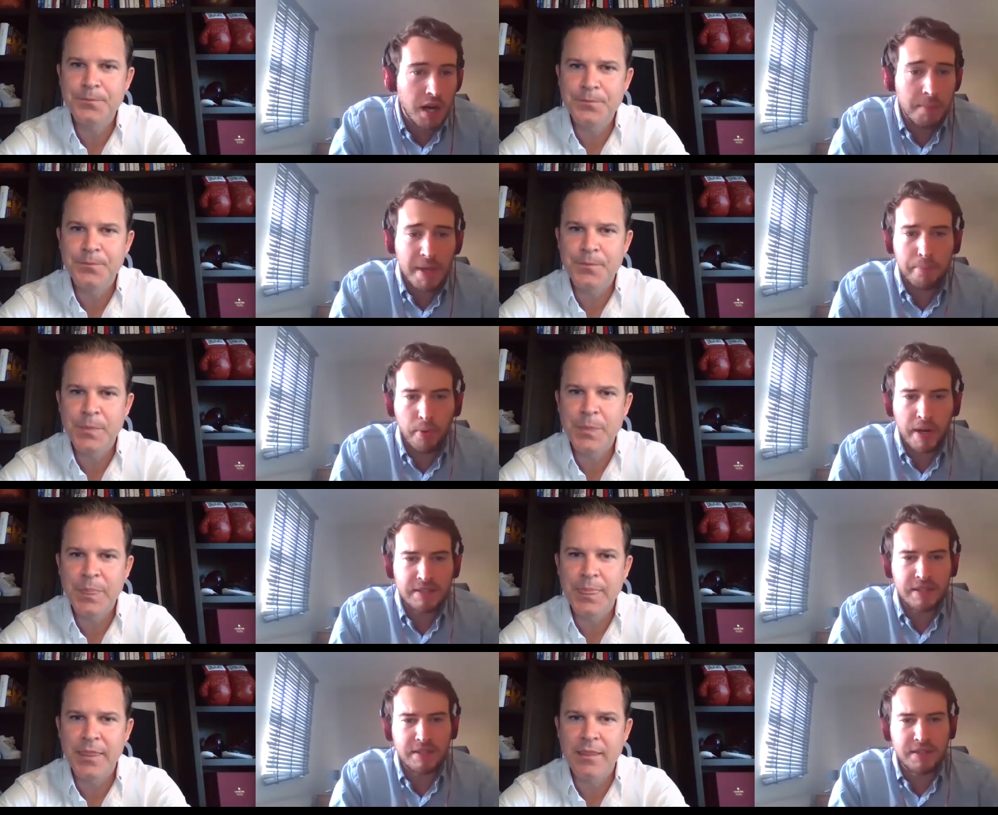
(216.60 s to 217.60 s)
Speaker 1: Um,
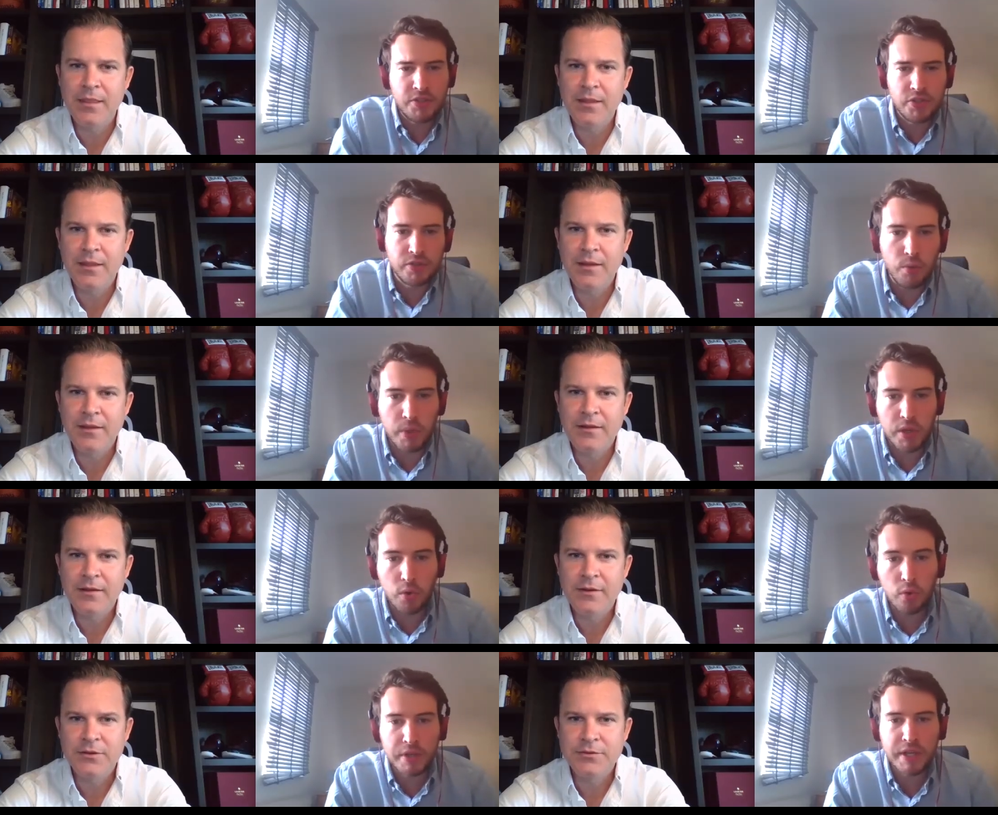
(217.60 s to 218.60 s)
embracing digital.
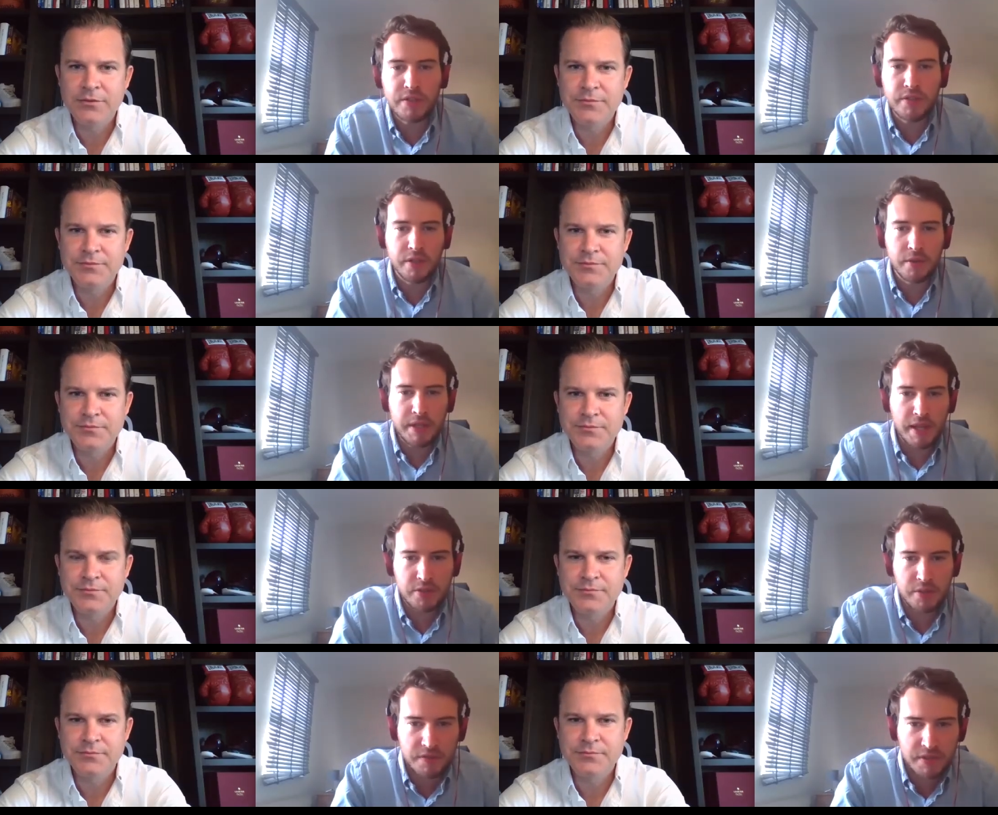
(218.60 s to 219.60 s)
We all need to do it,
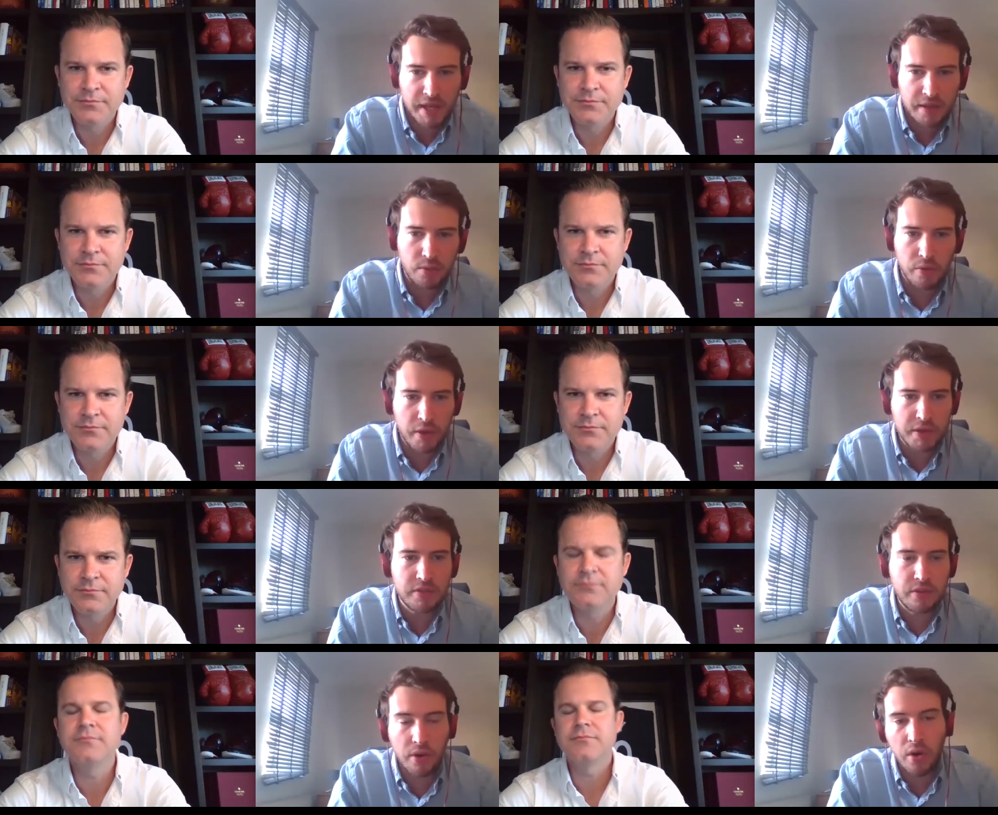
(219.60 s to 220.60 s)
as you said, although
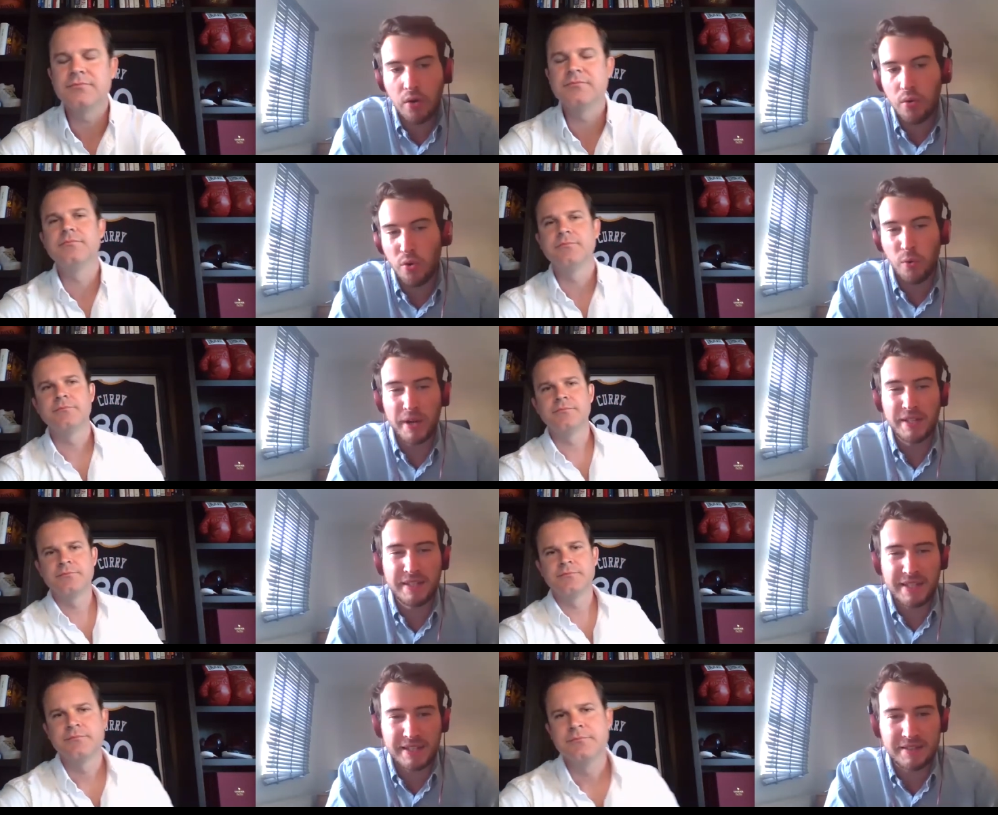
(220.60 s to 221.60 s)
it's not
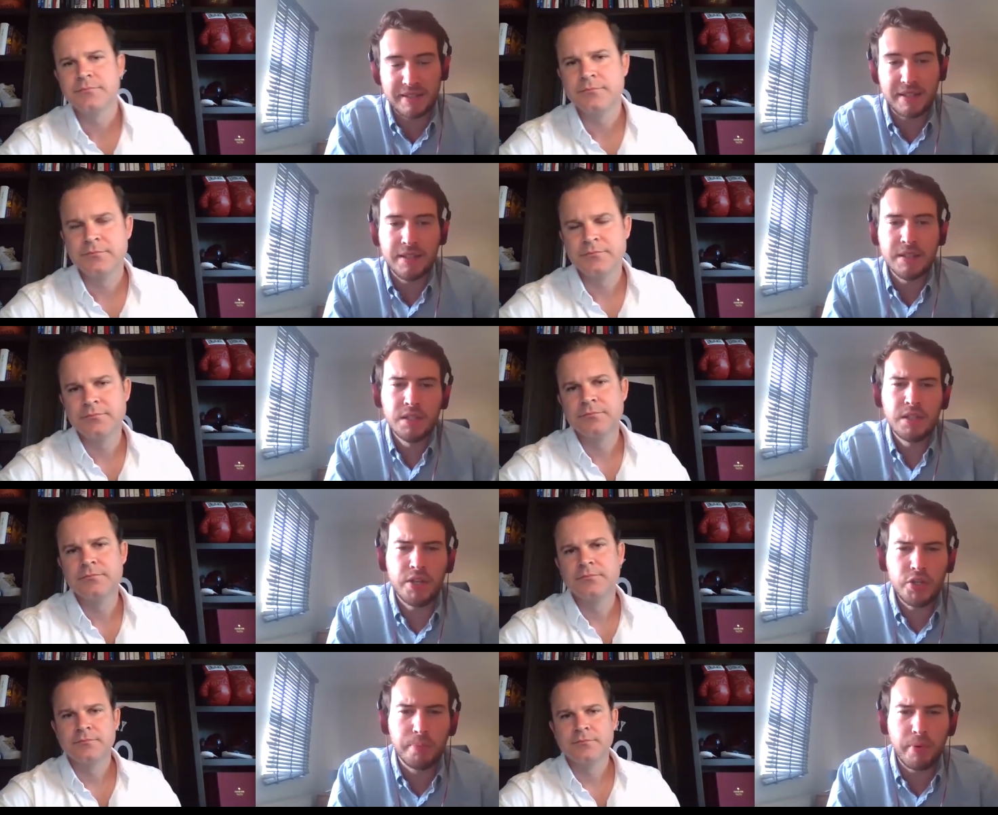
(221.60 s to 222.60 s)
always easy.
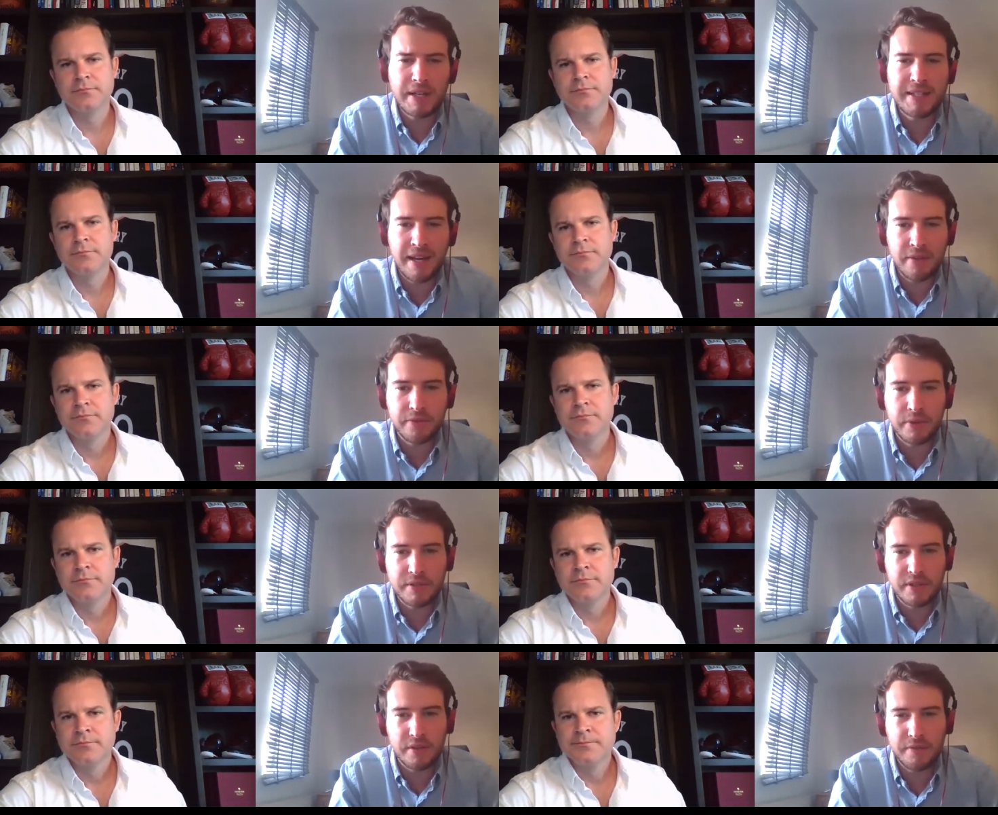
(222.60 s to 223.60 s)
Can you break down
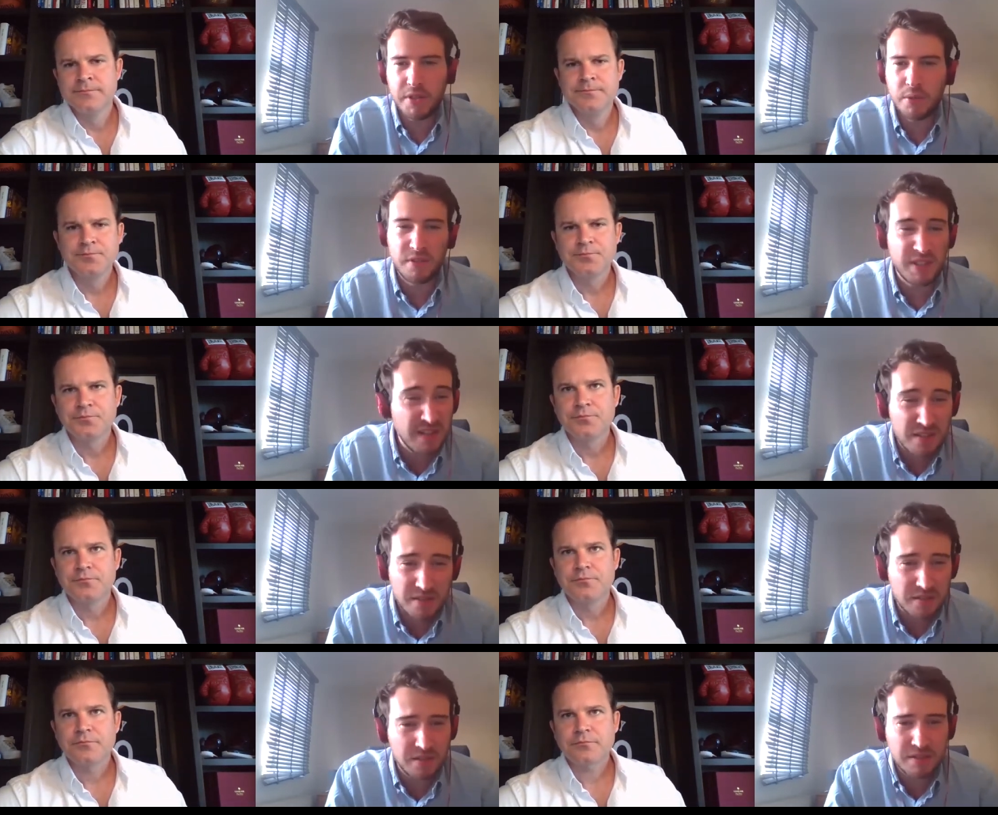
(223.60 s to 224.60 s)
for us in a few
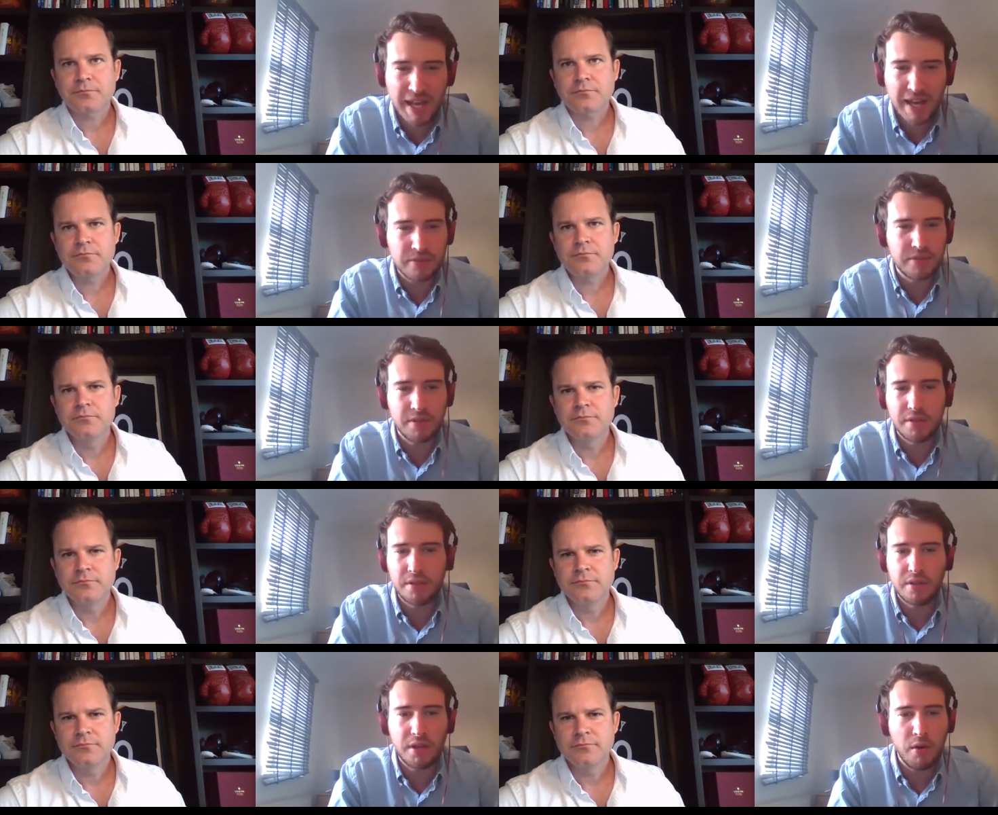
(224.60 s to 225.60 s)
sentences how
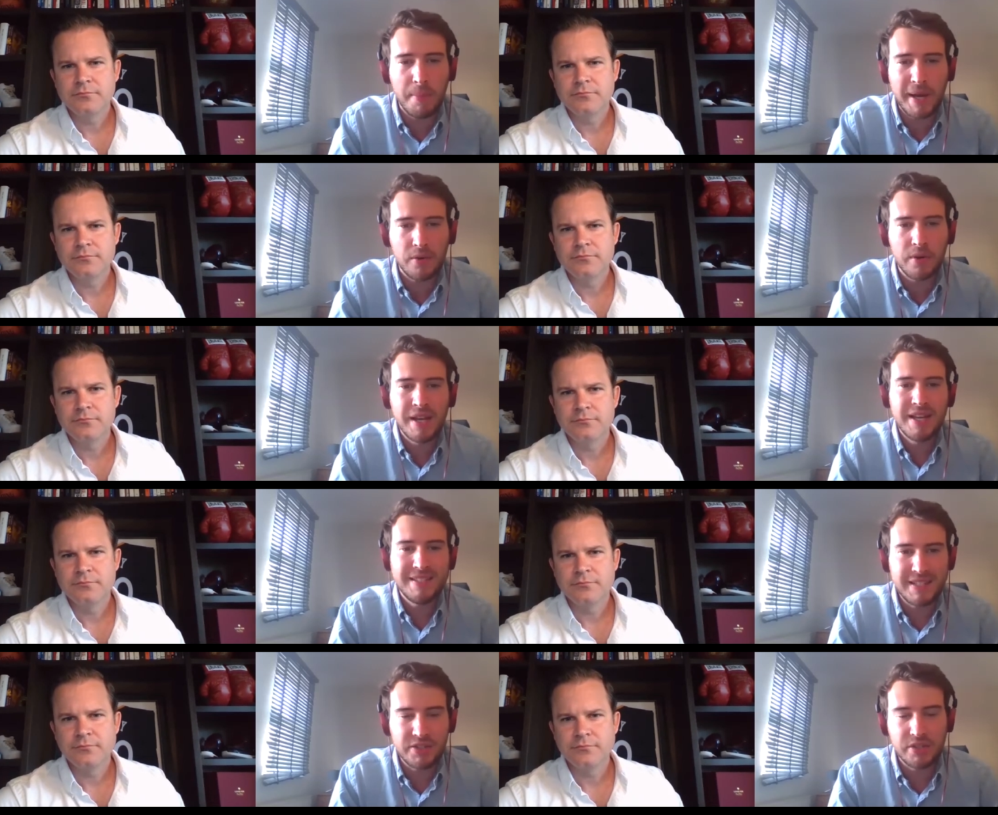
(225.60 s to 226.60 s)
to go about
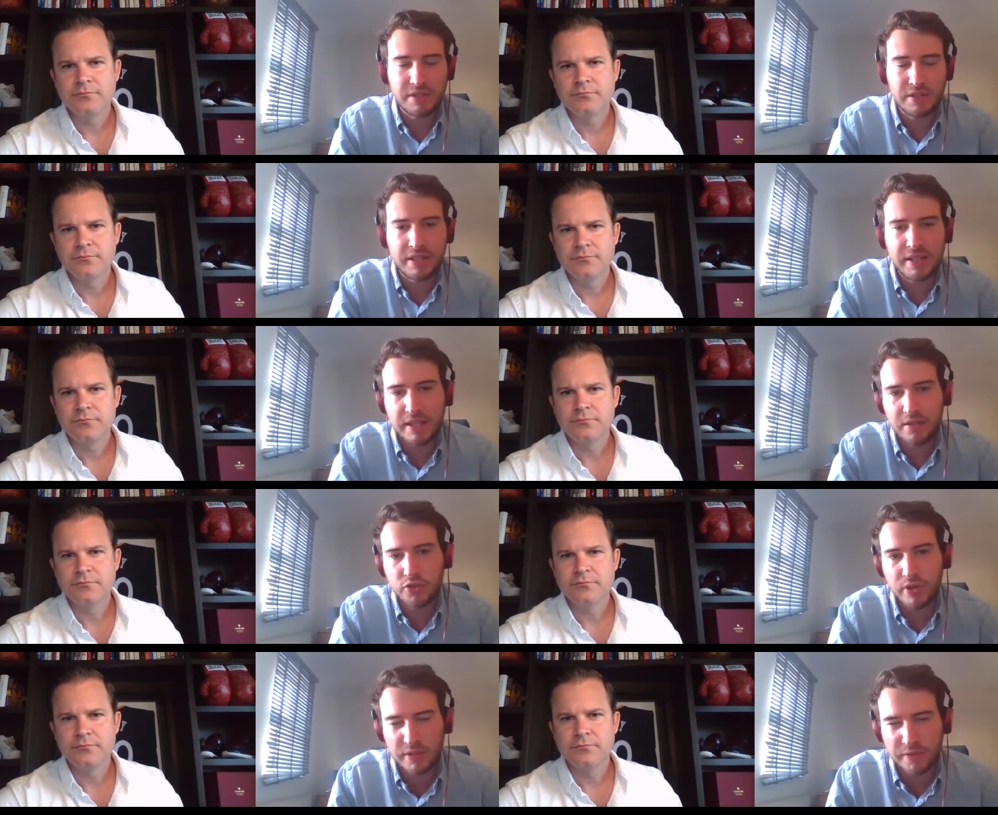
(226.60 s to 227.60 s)

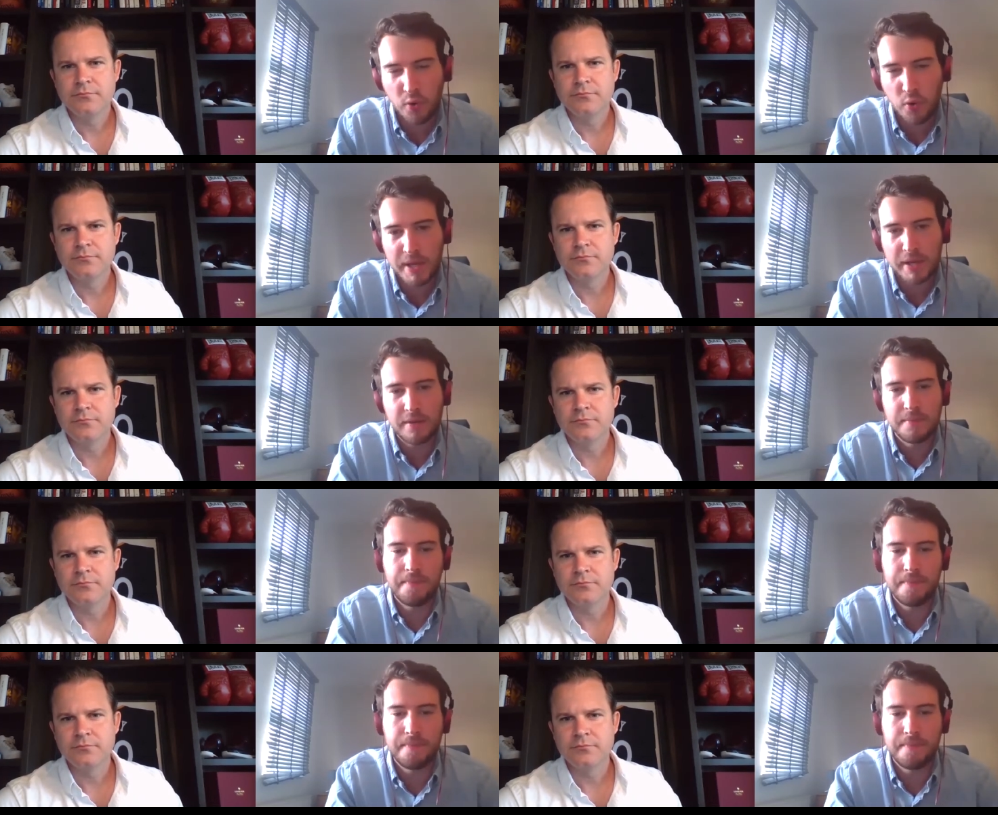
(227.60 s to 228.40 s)
digitally transforming?